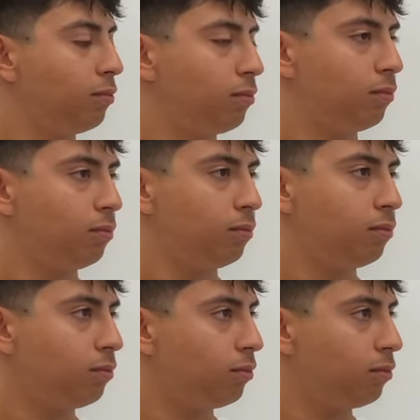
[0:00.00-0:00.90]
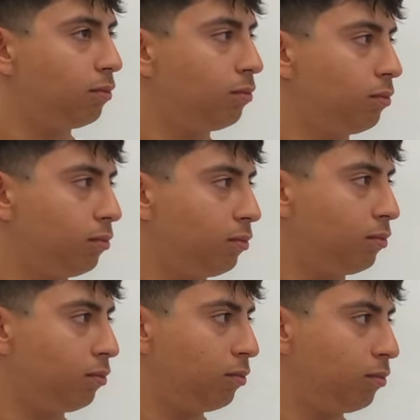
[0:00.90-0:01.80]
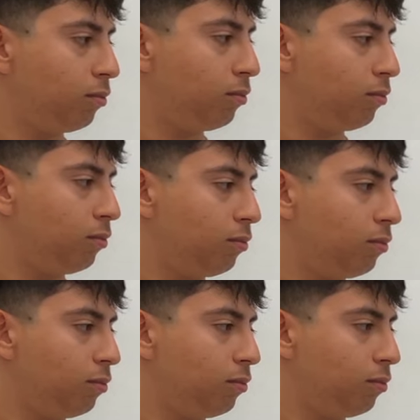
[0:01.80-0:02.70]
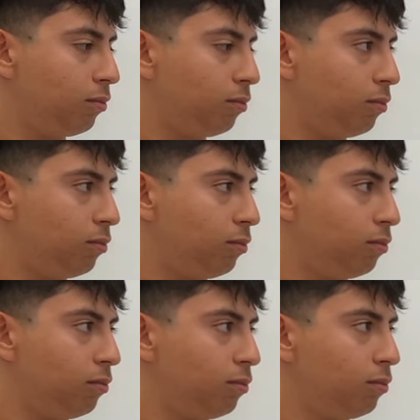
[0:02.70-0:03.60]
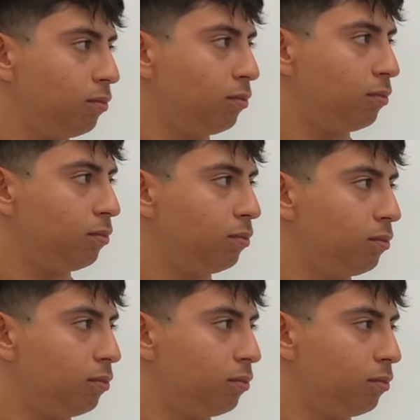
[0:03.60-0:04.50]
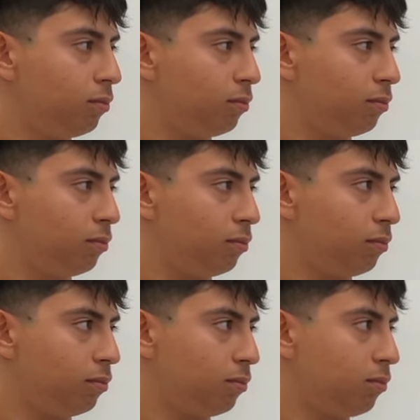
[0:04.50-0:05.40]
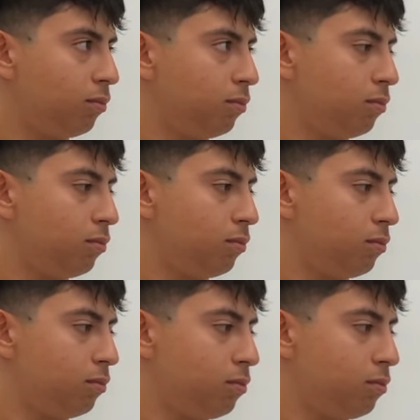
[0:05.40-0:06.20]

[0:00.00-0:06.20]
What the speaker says: [no speech]